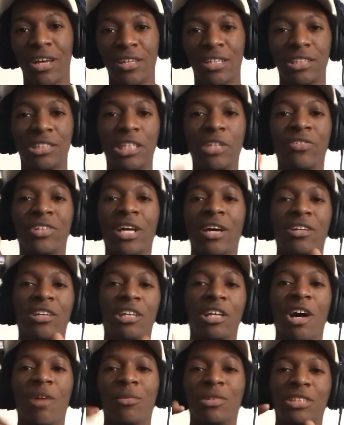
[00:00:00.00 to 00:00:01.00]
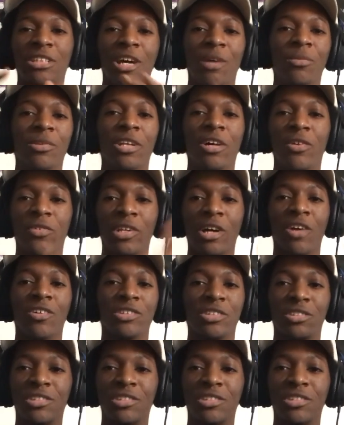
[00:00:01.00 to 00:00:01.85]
just leave it down in the comments down below and I'll